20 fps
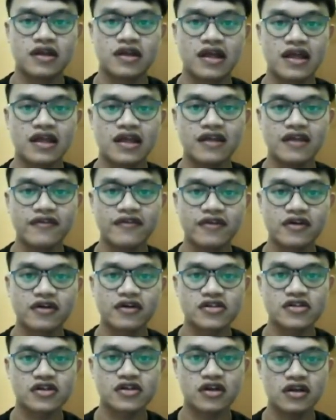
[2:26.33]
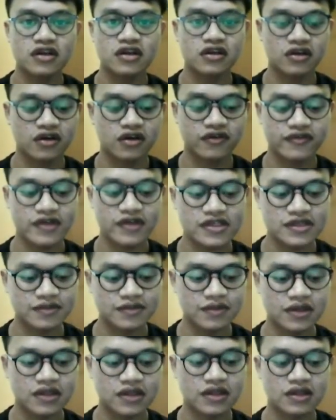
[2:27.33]
and level cholesterol of
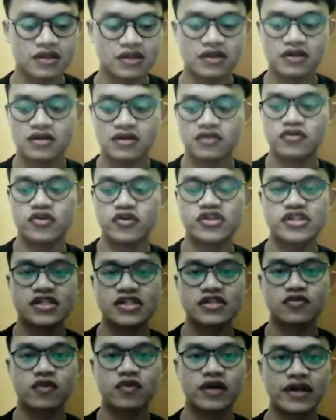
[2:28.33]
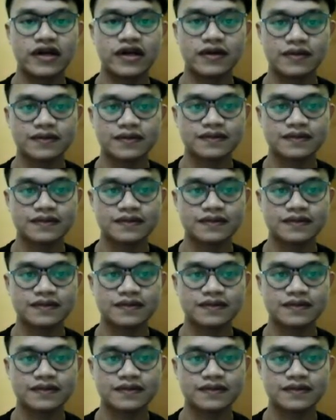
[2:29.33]
decimal, which is 1,